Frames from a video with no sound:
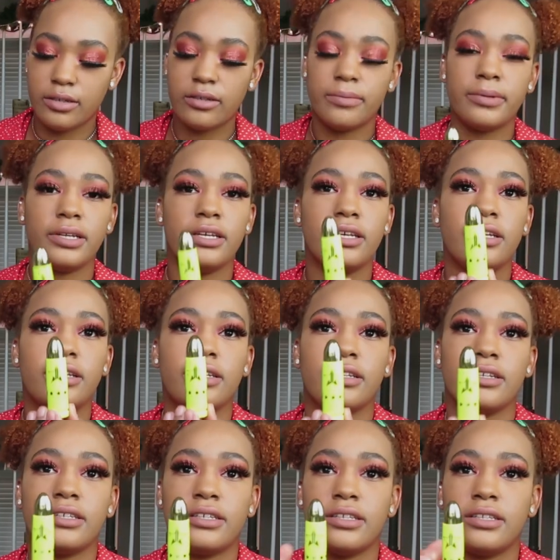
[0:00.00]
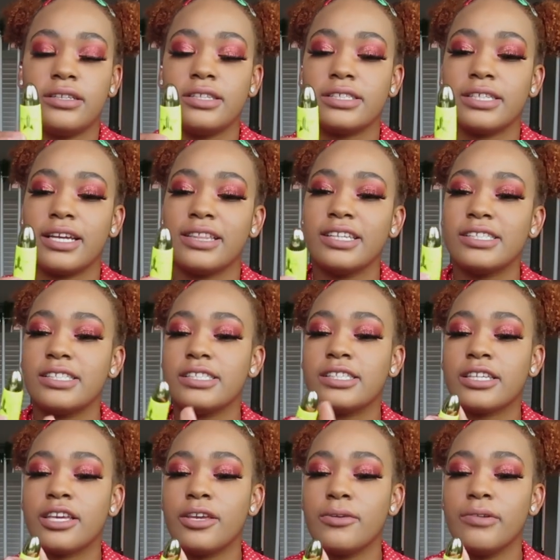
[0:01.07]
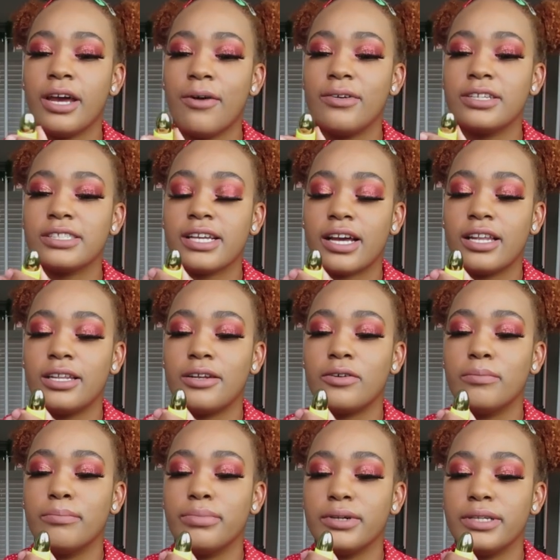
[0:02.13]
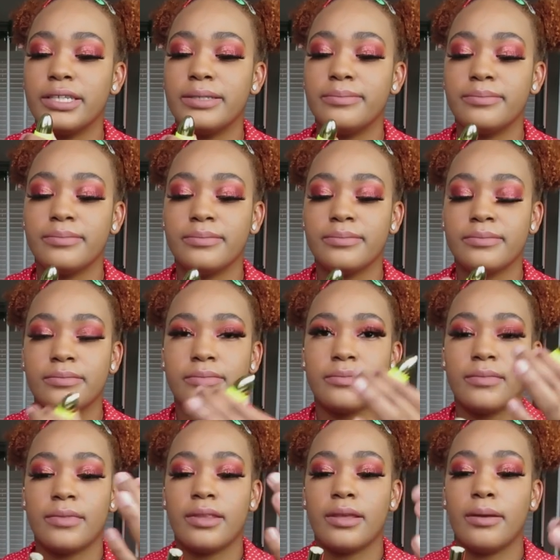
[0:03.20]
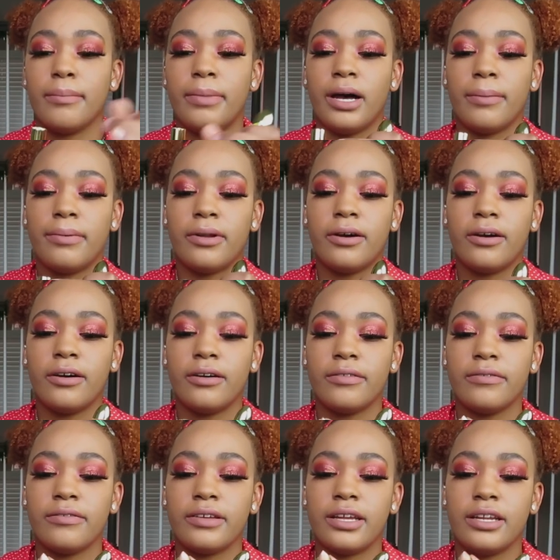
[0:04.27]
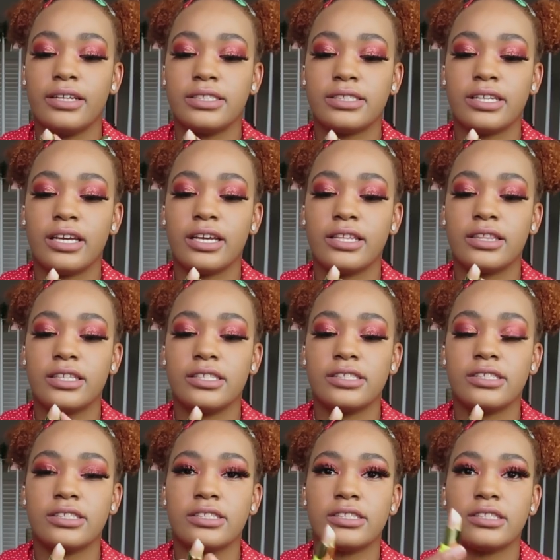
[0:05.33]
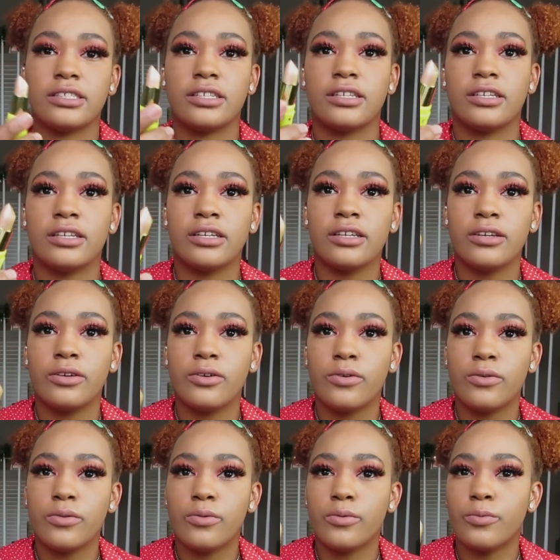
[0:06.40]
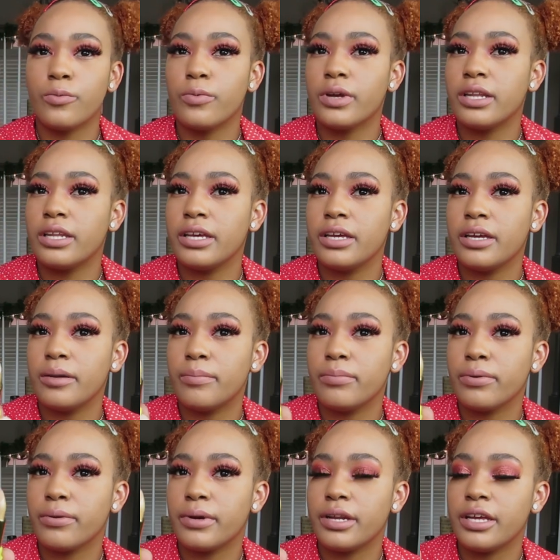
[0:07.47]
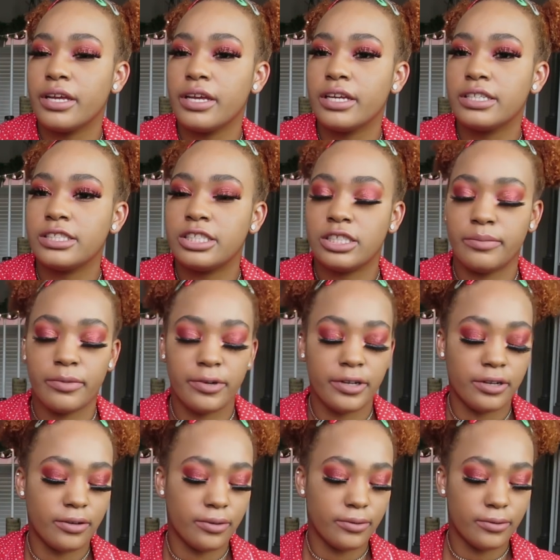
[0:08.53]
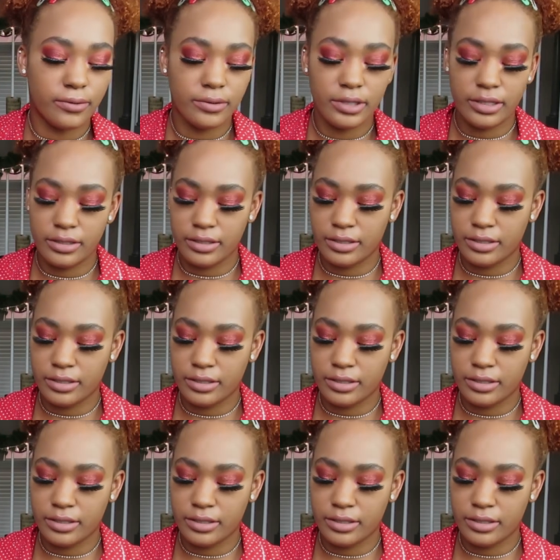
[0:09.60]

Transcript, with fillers: Open it looks like this. It's cute how it looks like a little bullet. Pop it off and it's like this really pretty shimmery gold.